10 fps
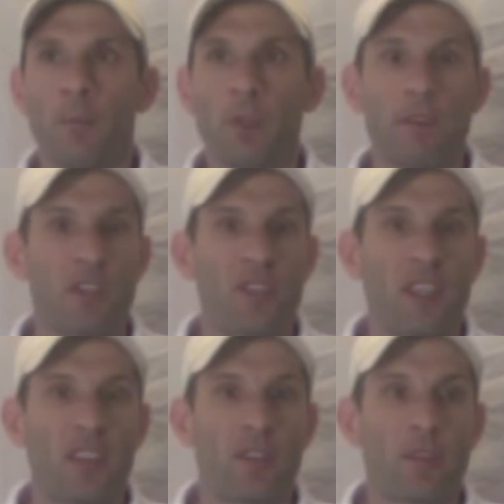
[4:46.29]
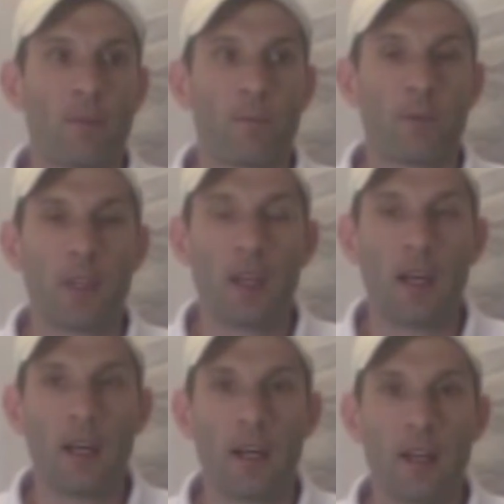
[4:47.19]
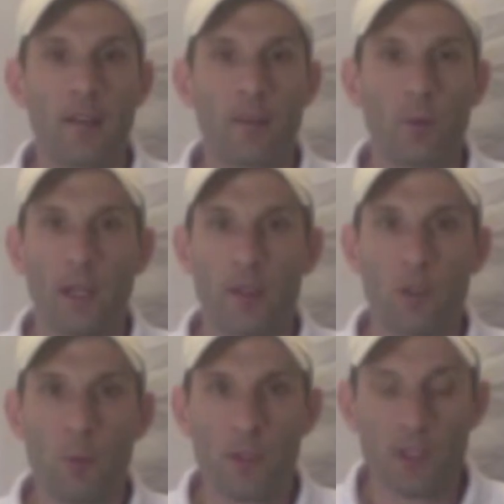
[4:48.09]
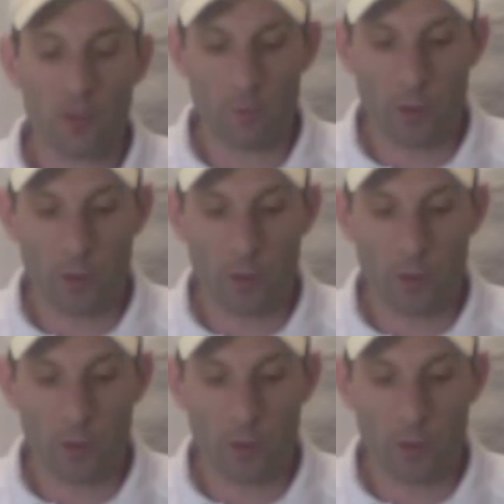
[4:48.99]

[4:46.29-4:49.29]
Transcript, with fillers: believe a six, uh, it's going at two position, but